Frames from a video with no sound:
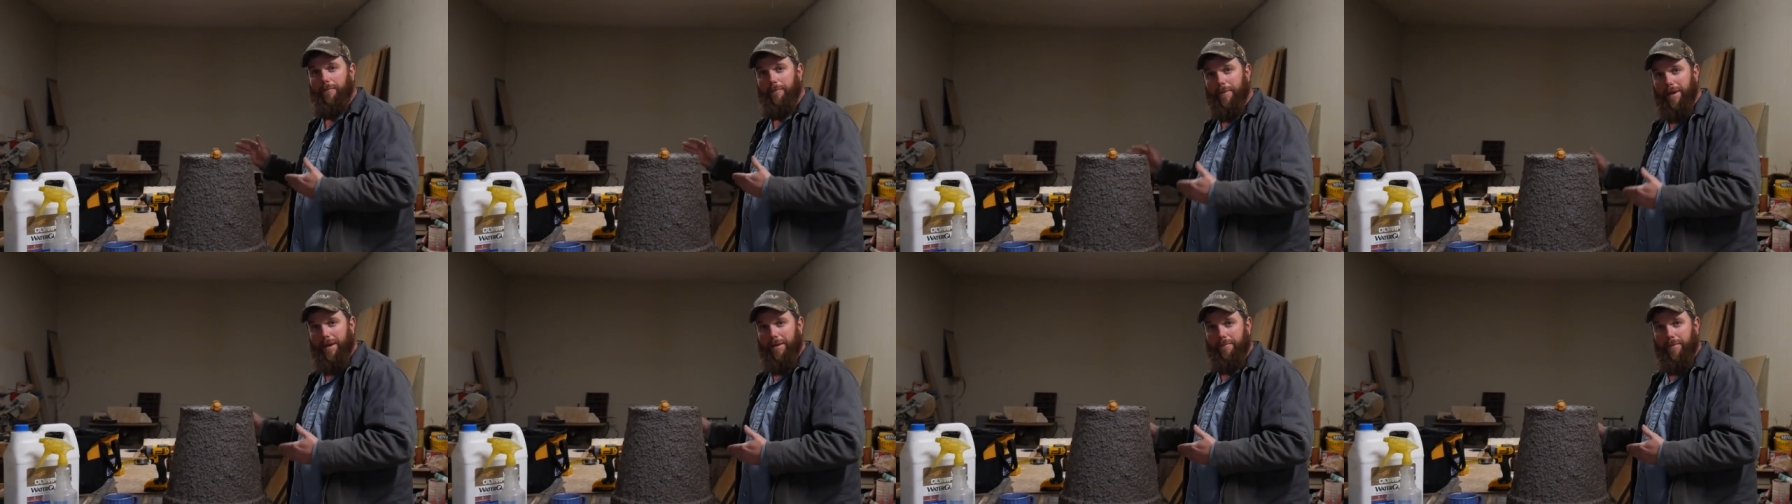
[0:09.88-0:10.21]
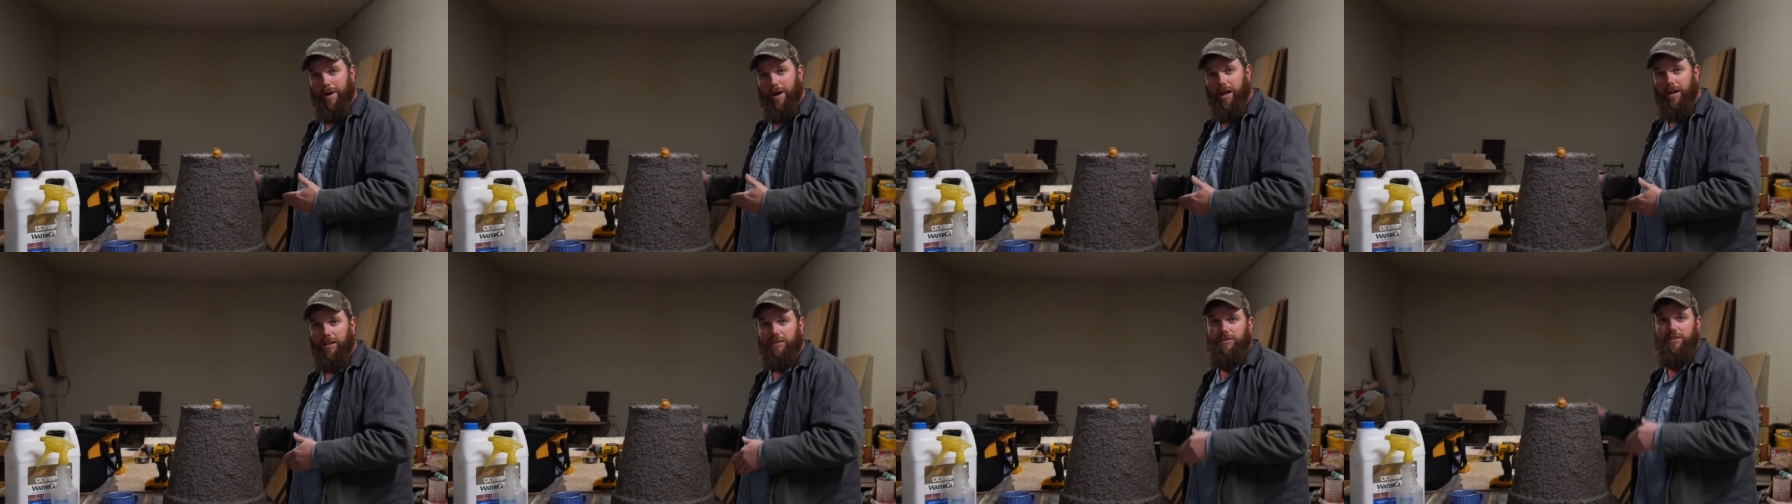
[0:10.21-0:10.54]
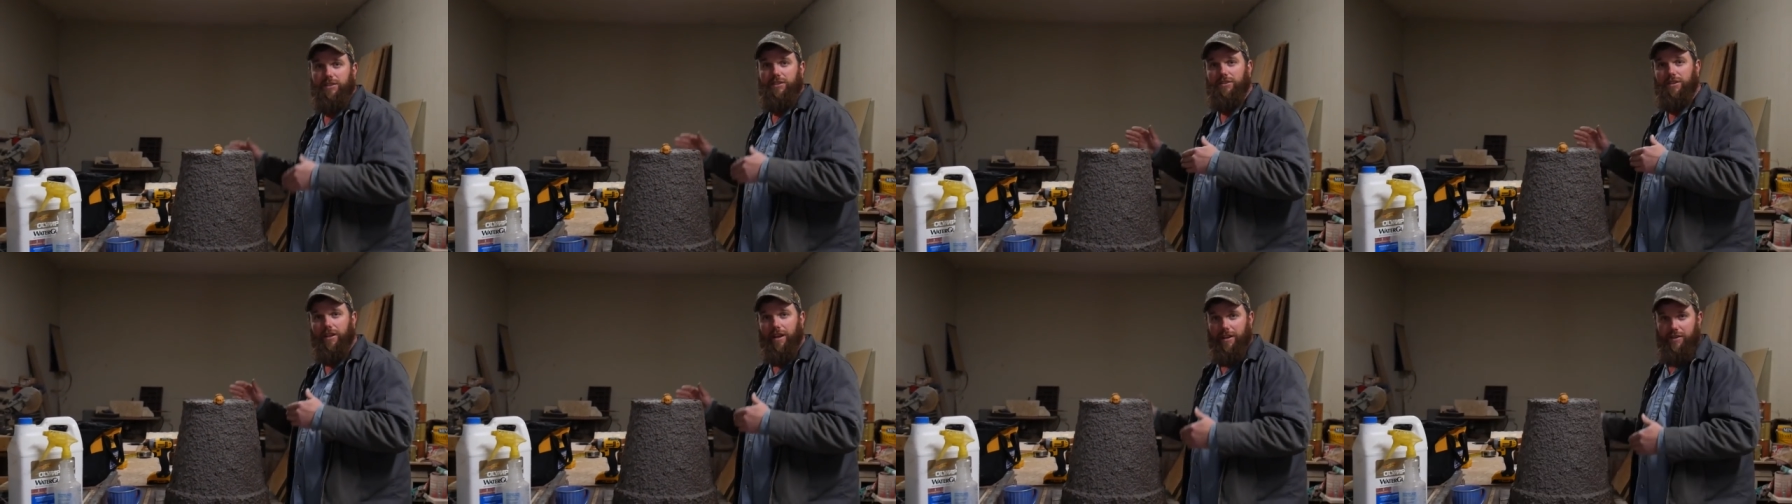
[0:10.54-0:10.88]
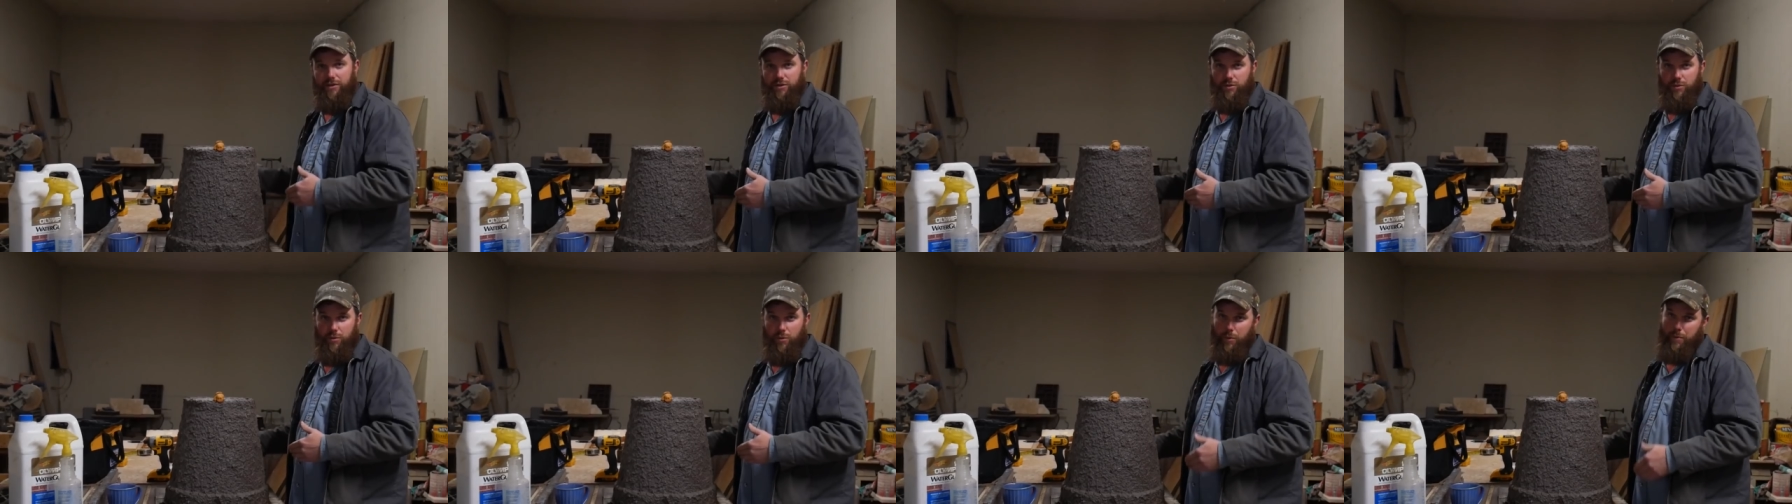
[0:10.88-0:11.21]
bee boxes,
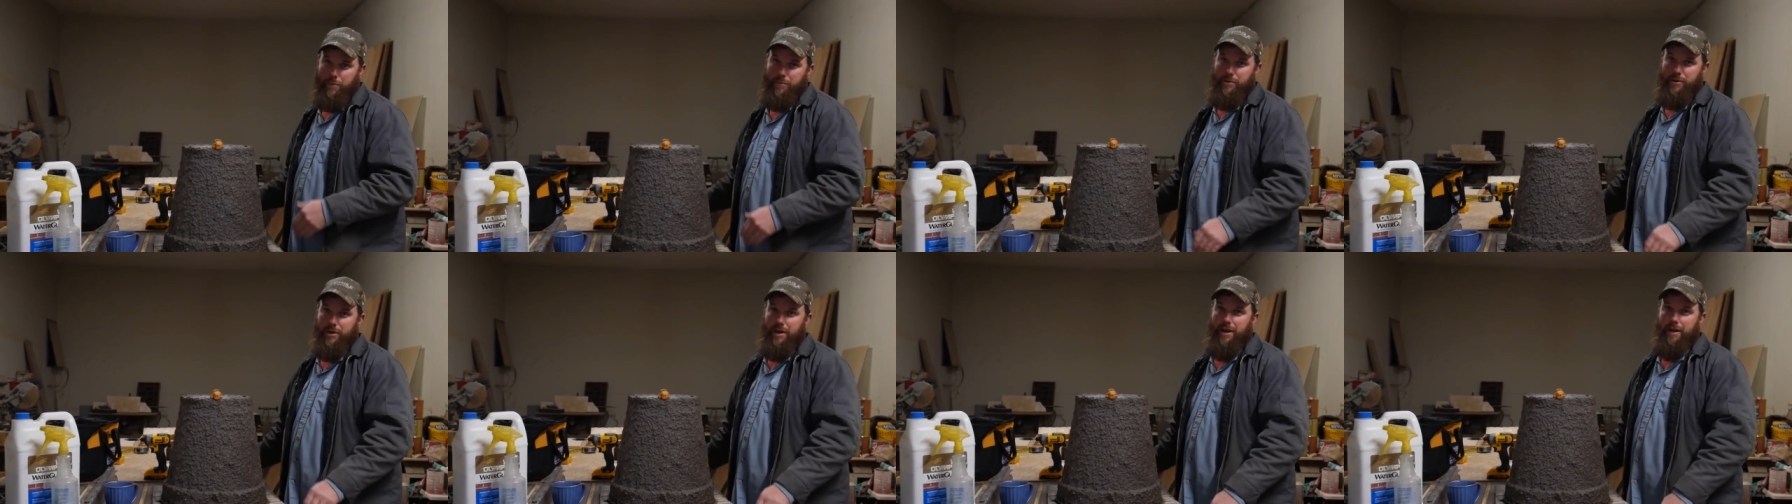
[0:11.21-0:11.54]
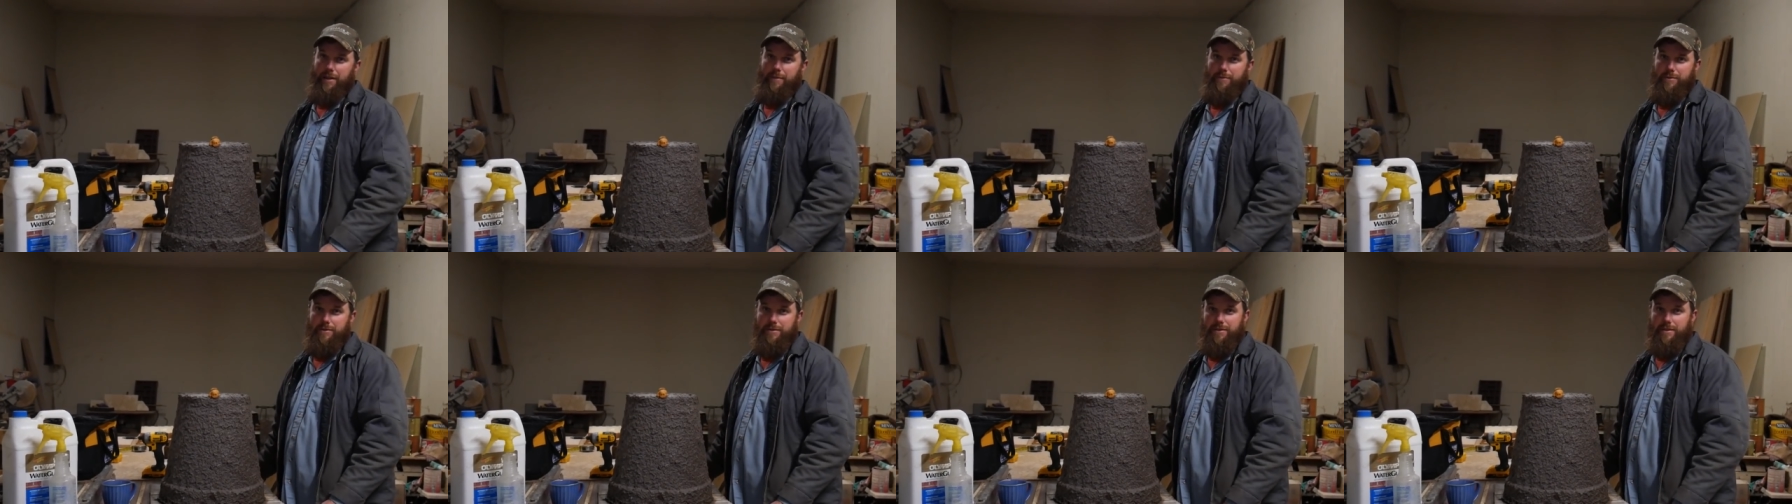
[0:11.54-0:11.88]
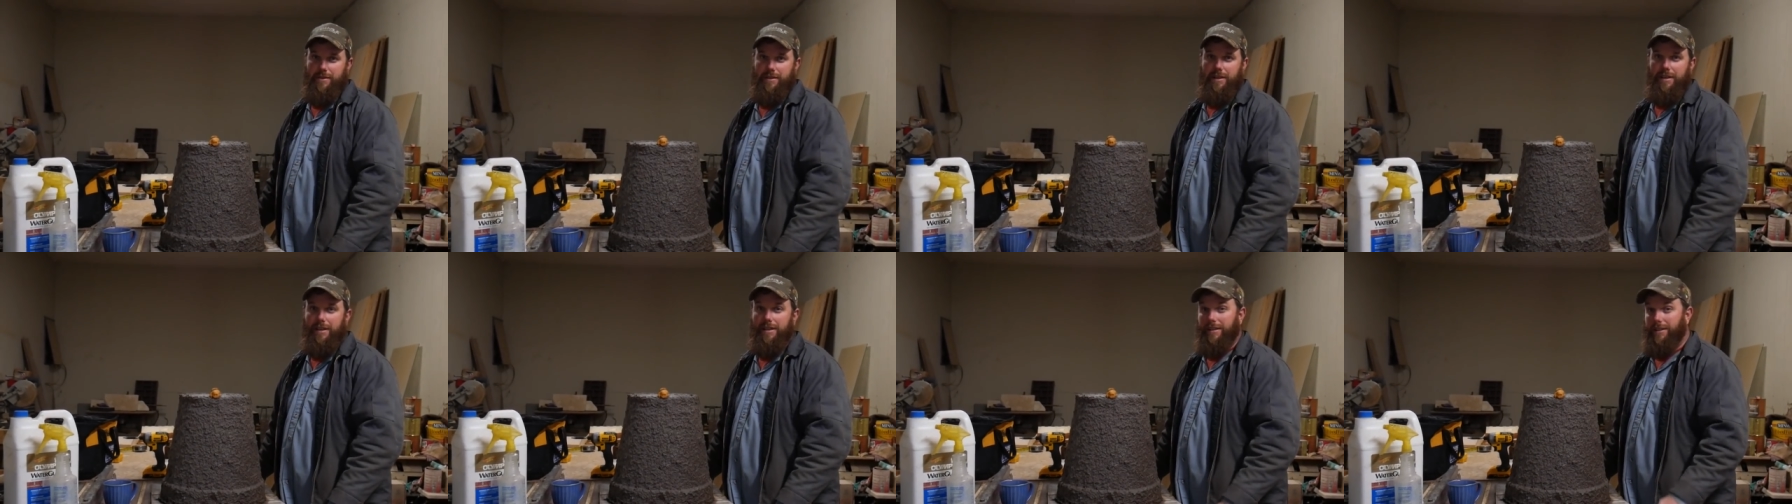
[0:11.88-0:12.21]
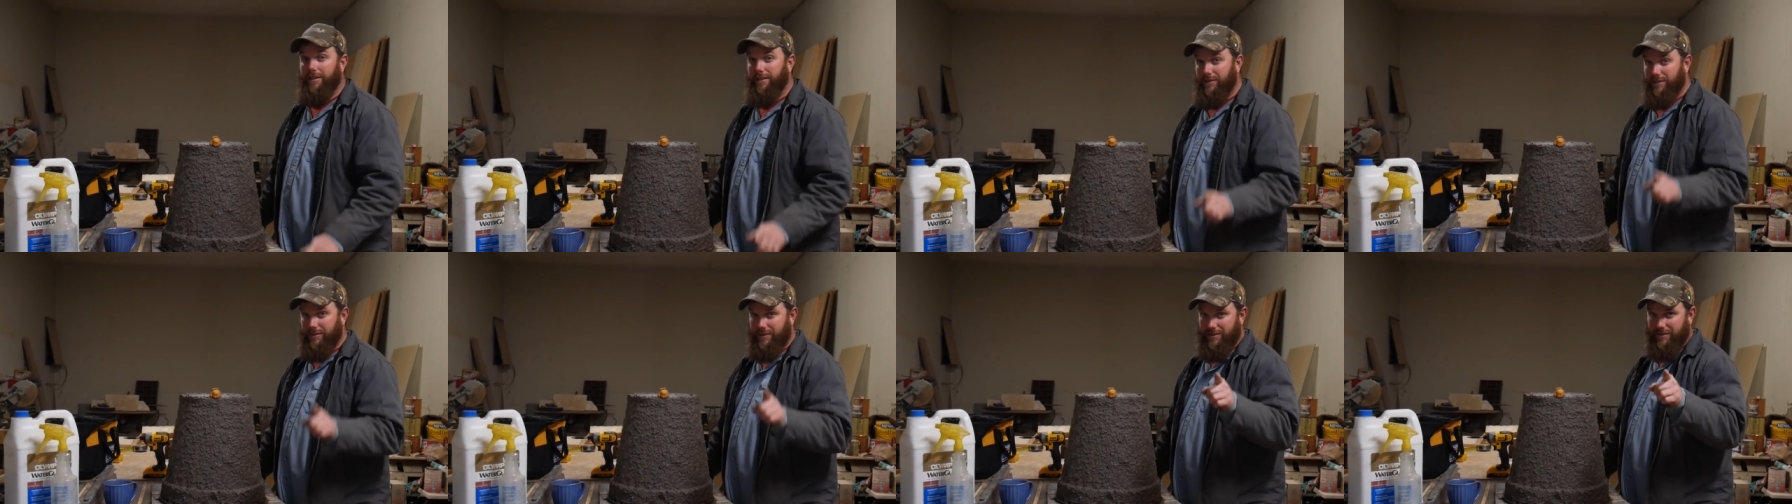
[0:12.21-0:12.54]
and swarm traps.
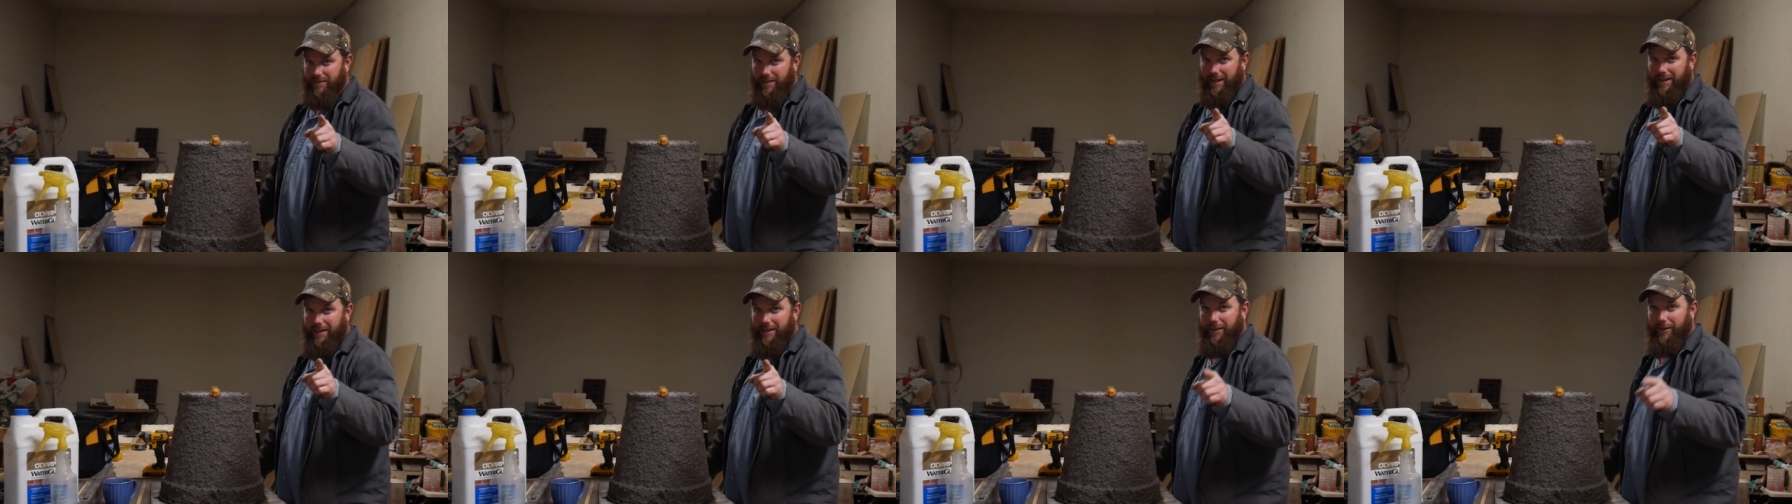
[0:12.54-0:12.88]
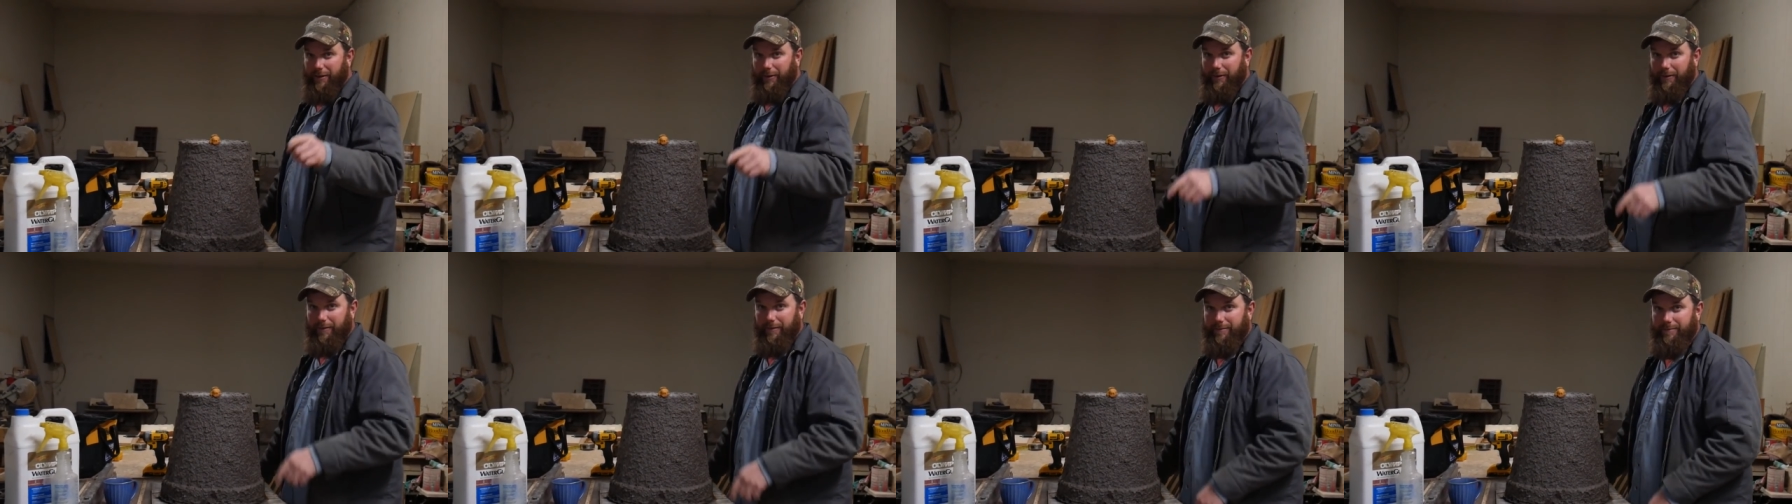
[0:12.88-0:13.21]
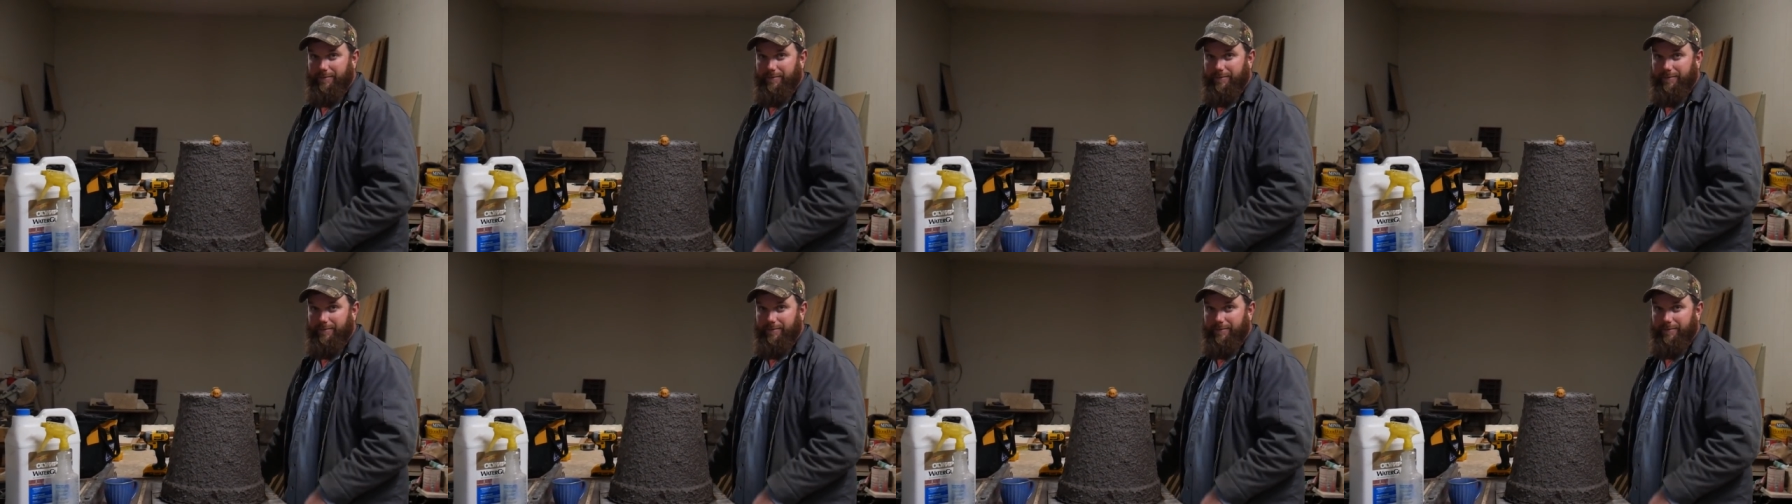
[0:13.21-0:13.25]
Stay tuned.